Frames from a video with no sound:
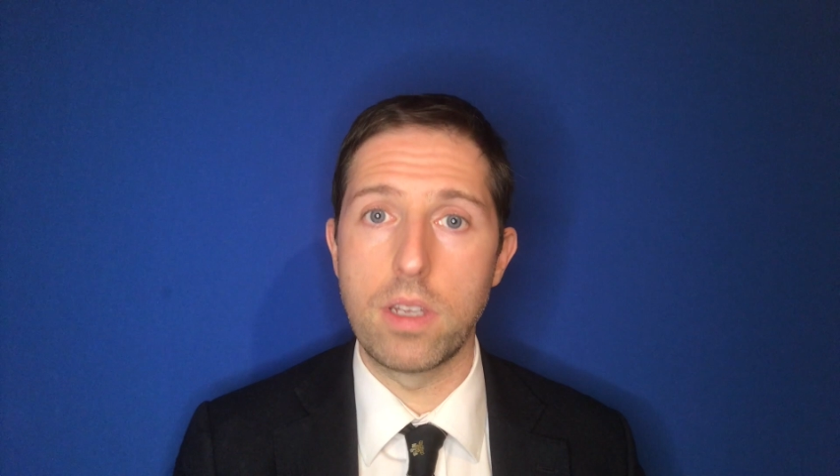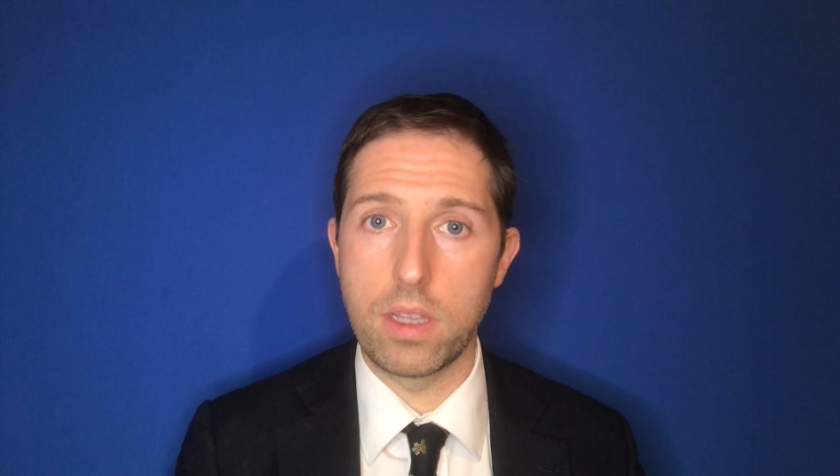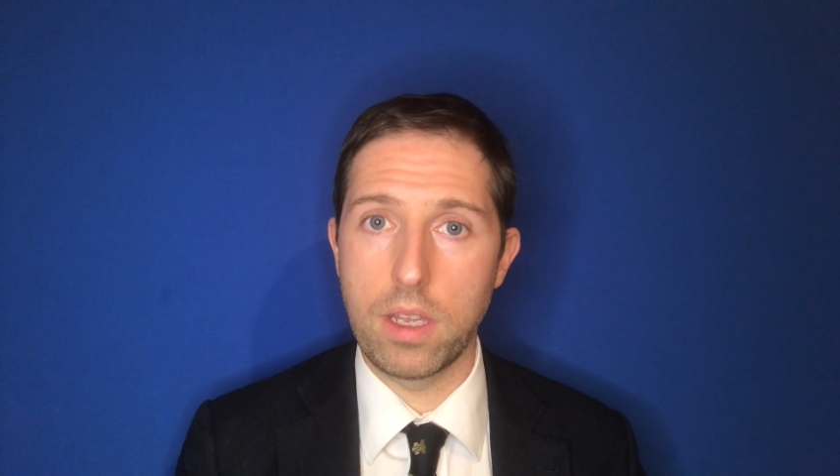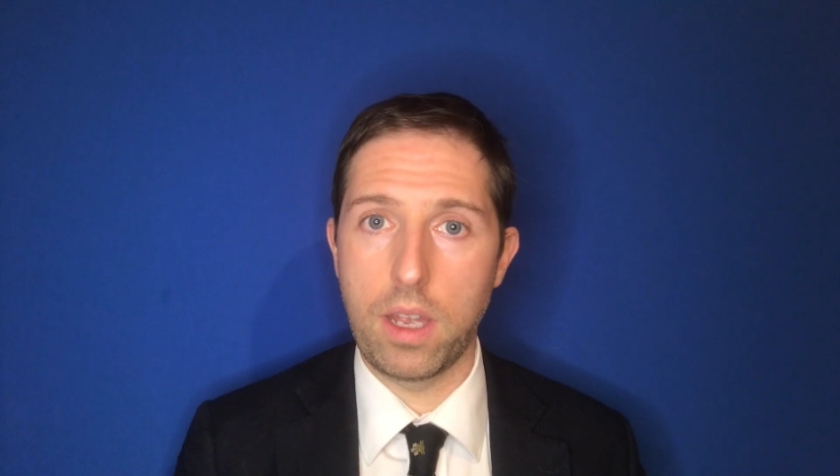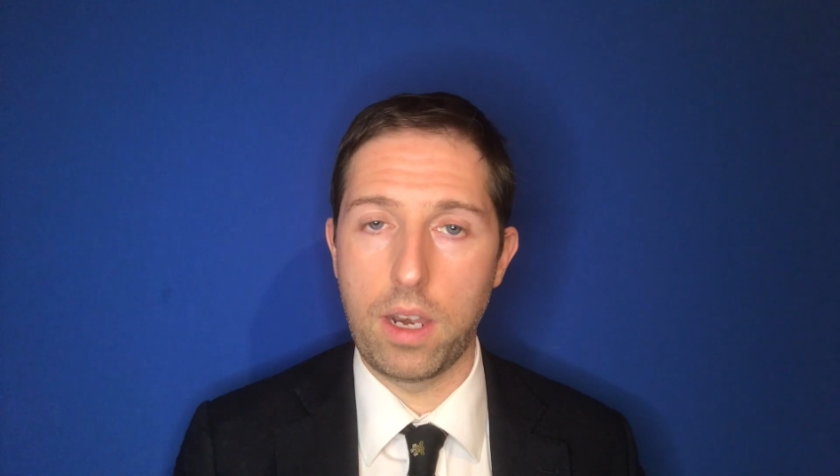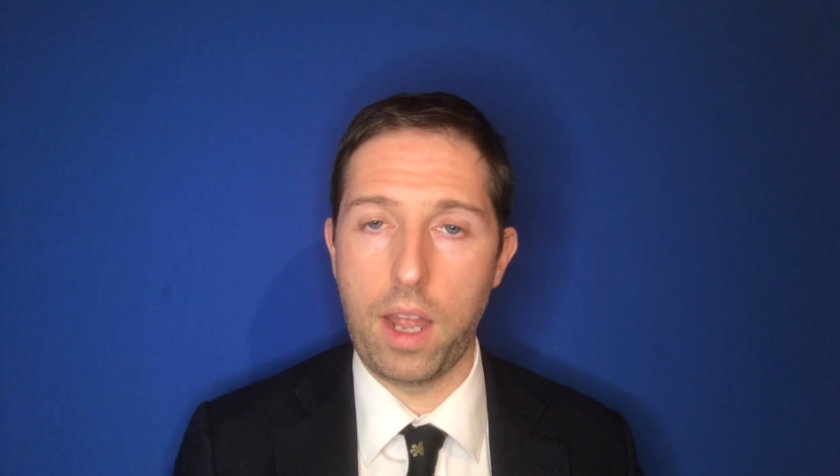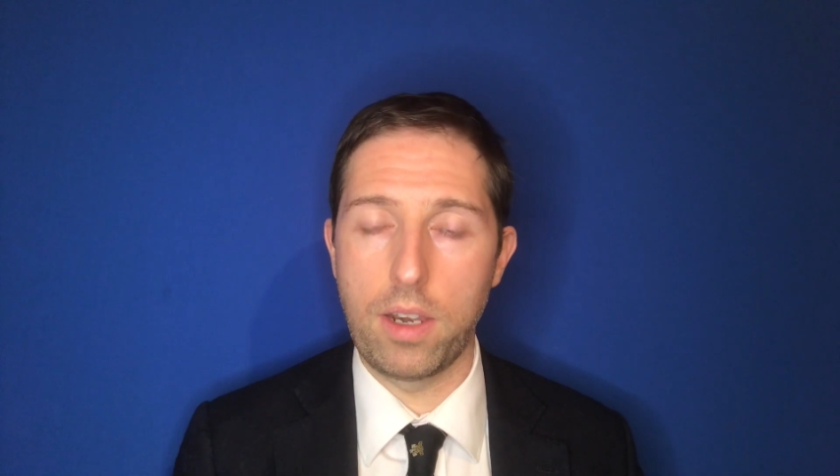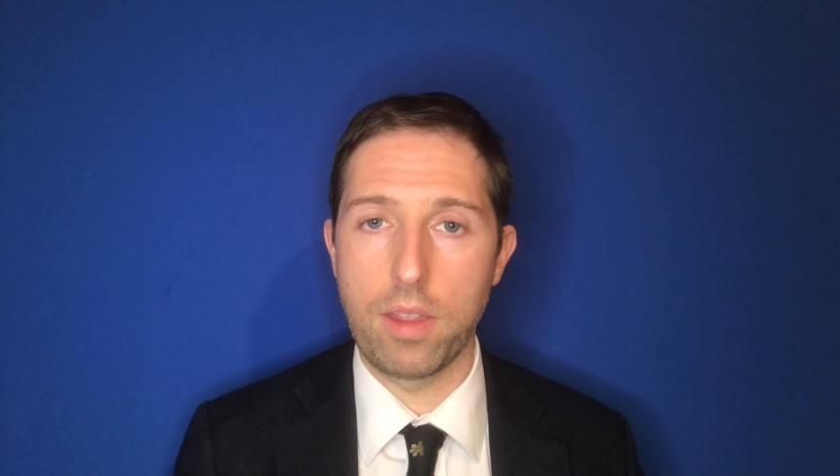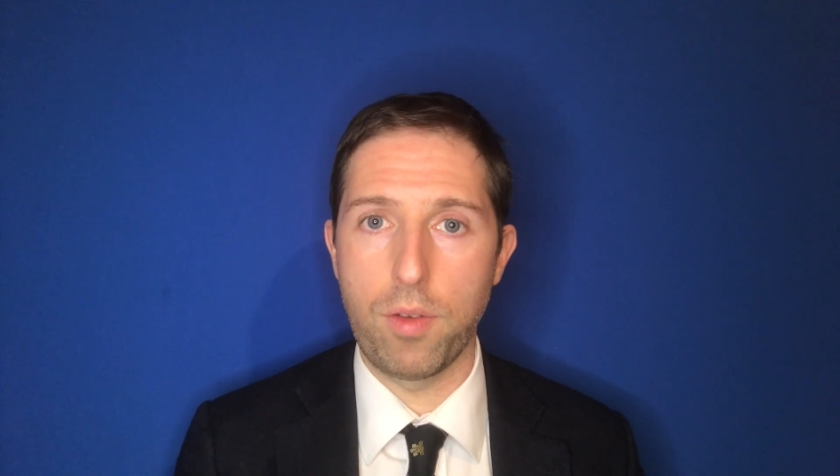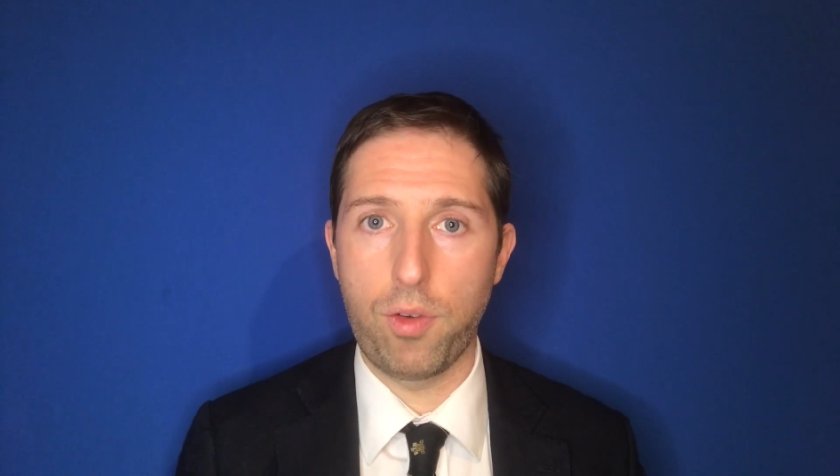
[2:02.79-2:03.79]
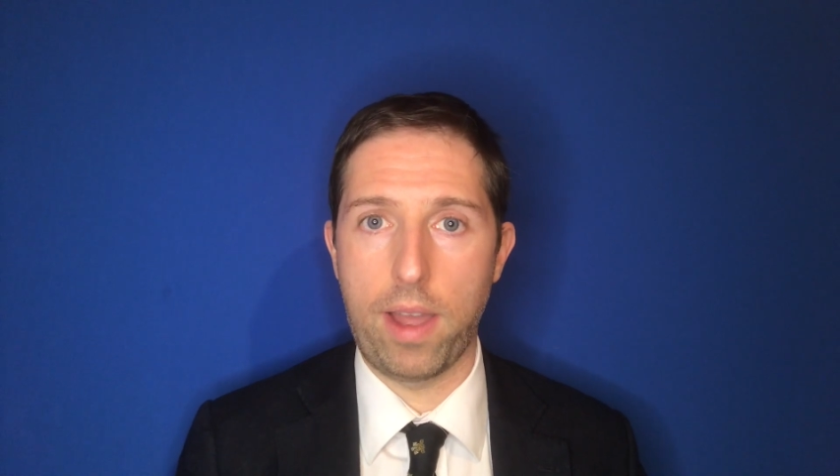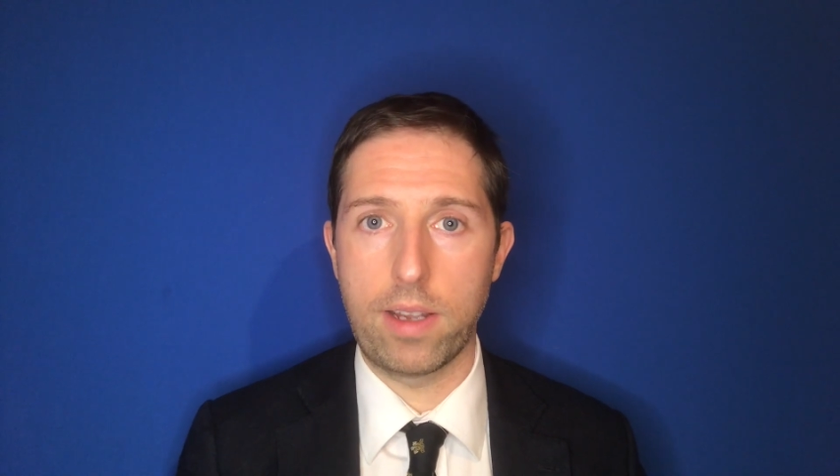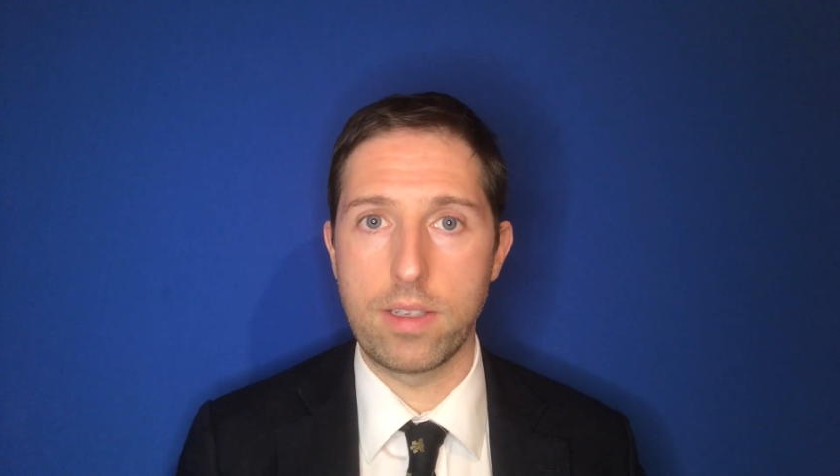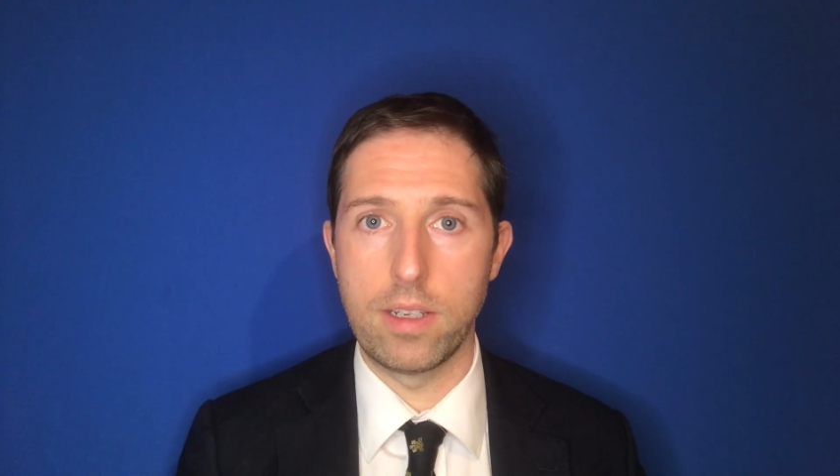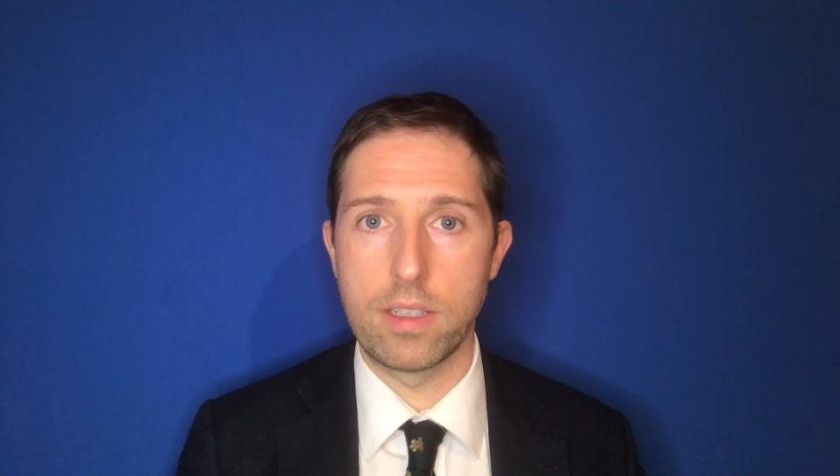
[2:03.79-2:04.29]
and other
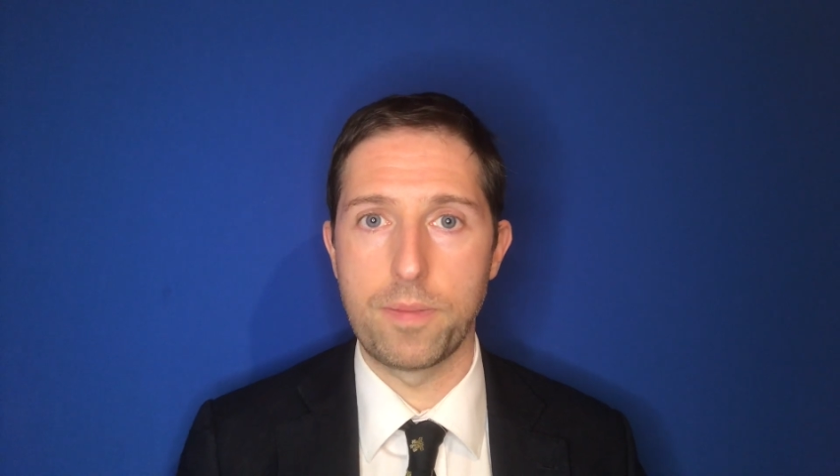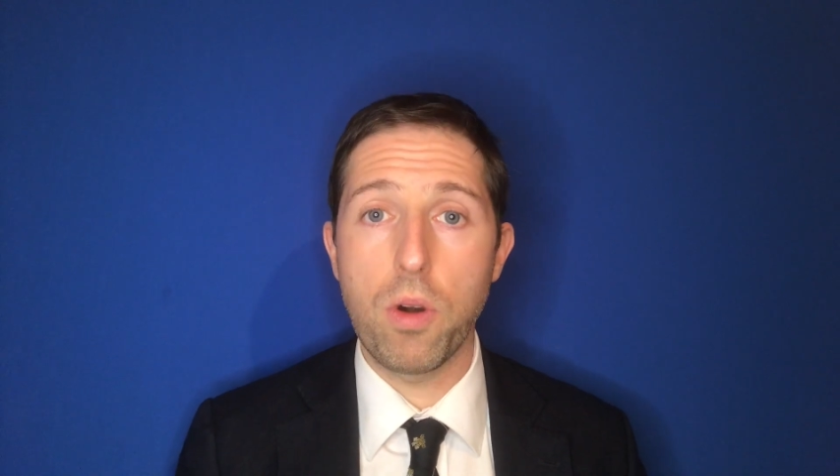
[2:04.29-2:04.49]
factors.